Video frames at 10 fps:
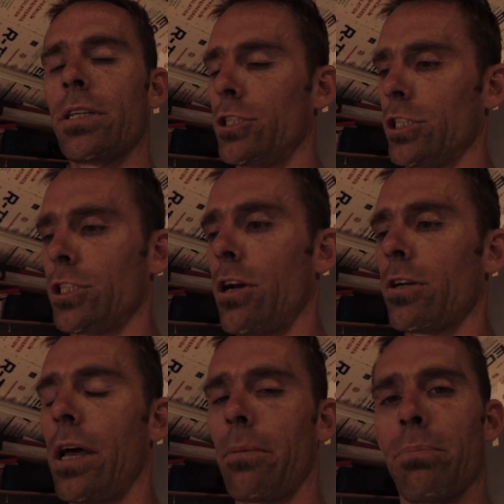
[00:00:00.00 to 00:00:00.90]
it just
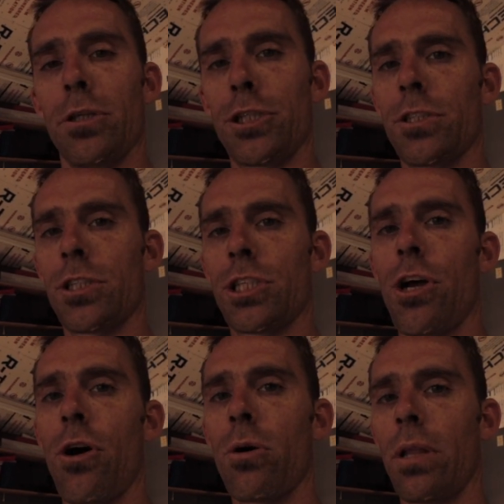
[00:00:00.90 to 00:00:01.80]
started like pushing
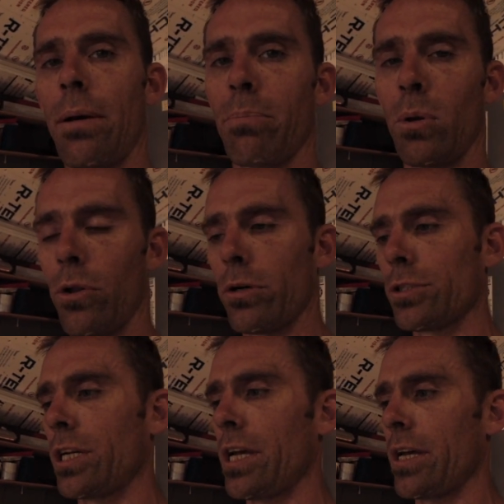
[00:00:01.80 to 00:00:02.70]
snow, like
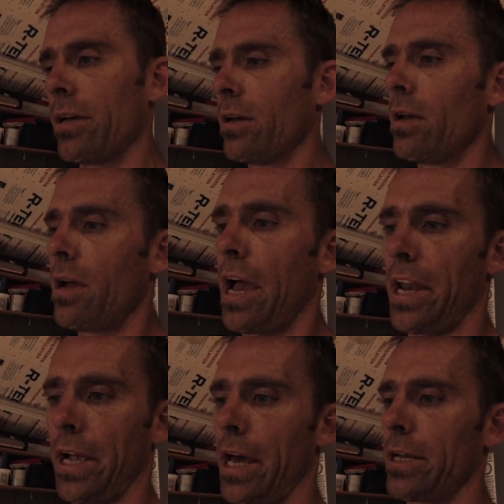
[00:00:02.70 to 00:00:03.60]
bulldozing it,
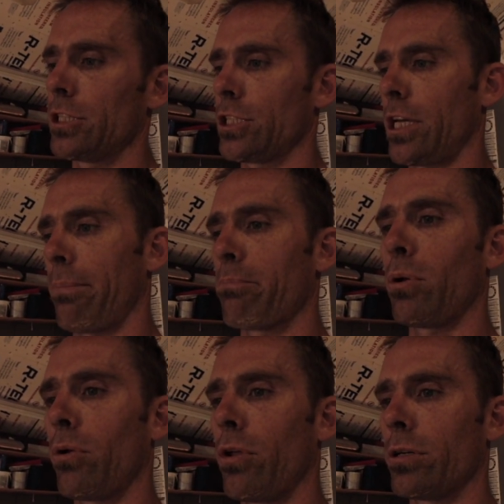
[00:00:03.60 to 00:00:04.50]
and I kind of just like
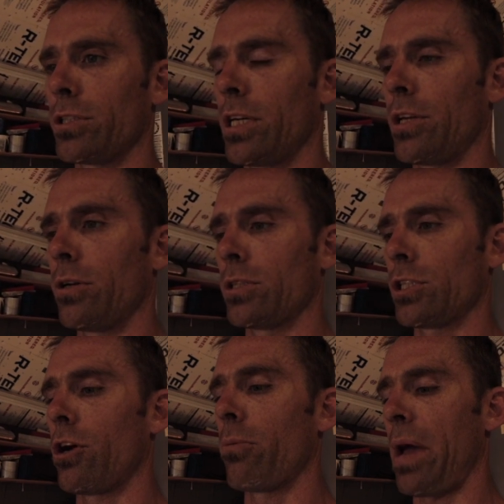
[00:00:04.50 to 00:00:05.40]
bulldozed into a
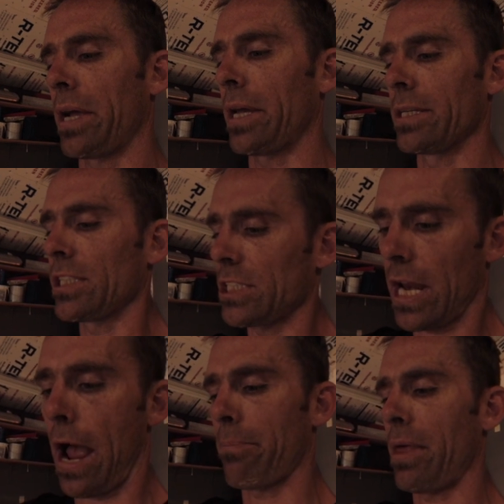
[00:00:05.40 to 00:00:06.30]
snowbank, and it
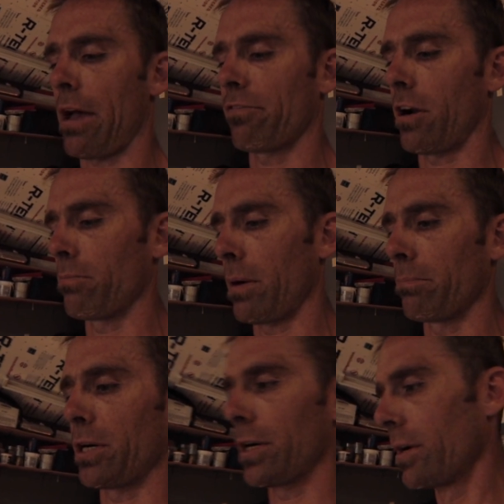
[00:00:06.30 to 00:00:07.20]
snapped that front
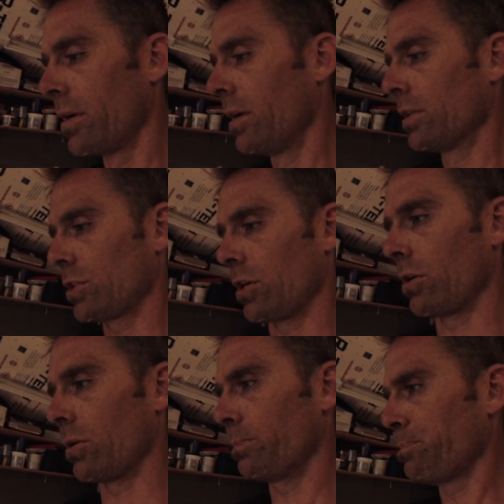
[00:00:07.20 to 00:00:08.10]
bumper.
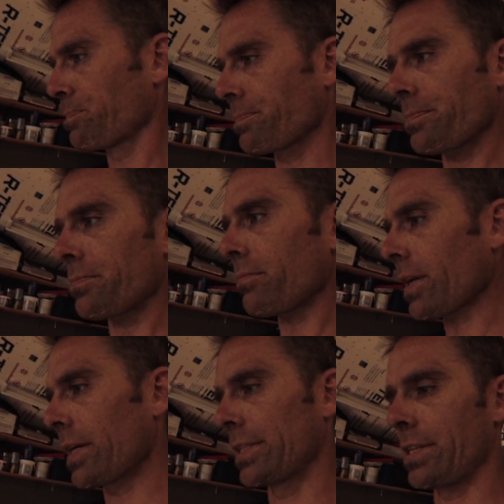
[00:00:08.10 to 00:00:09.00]
So
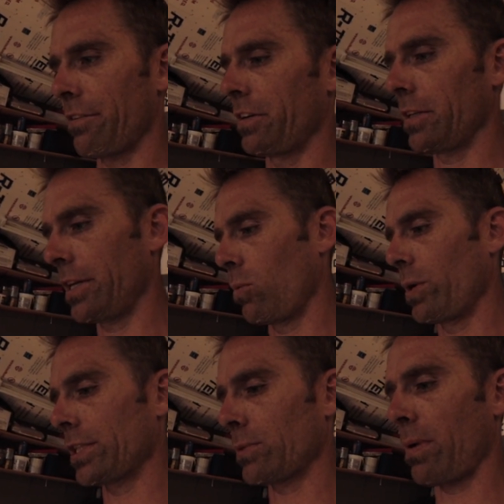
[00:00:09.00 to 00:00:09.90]
it's definitely a
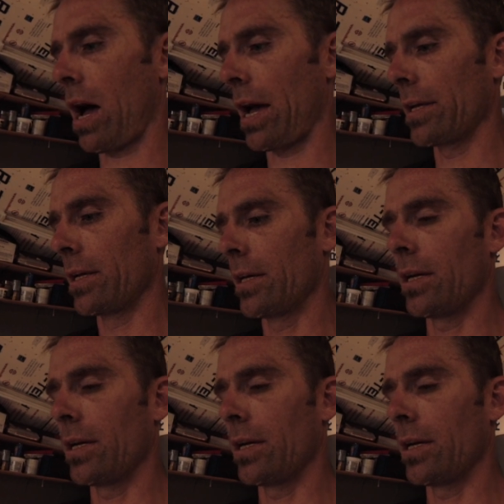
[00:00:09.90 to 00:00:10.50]
weak spot.